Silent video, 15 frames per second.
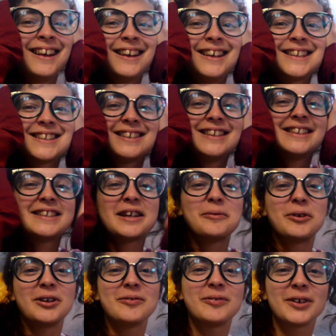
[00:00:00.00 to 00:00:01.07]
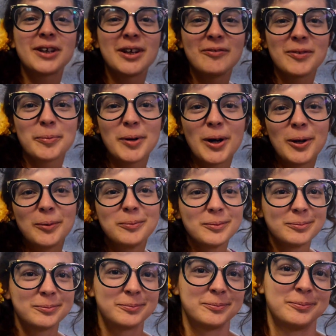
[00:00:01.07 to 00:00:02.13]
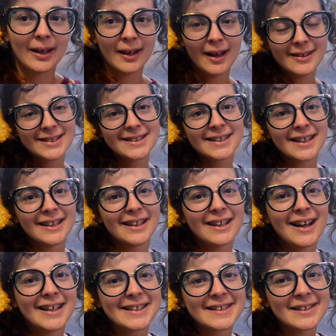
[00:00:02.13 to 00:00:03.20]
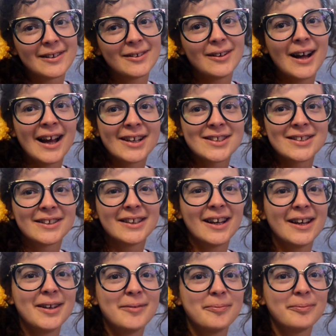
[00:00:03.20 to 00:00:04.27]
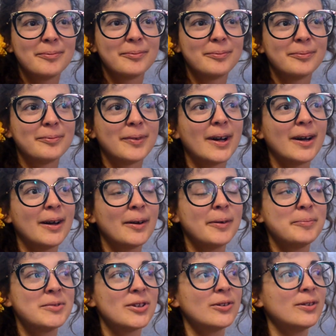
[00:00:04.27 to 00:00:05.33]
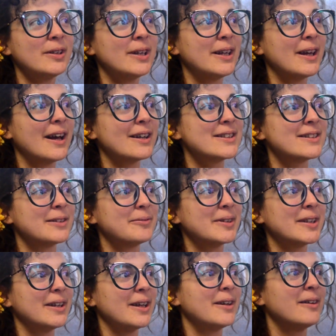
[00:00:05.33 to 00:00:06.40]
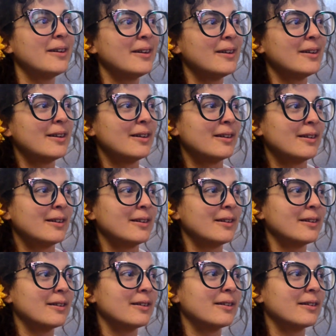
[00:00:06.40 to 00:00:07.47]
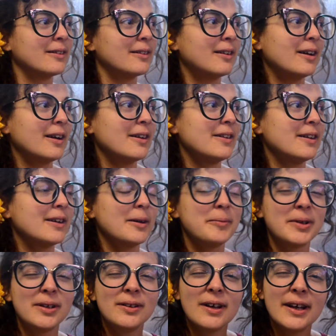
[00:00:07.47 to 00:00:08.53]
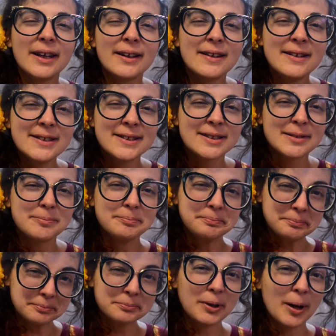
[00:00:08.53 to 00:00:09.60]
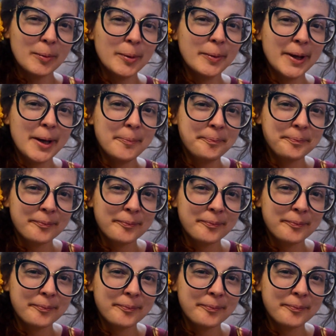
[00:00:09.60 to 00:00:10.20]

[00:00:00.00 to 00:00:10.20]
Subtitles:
It's only day one of working from home. I'm just kidding, guys, though. Actually, I'm totally, actually, really, I think I'm gonna like this, probably.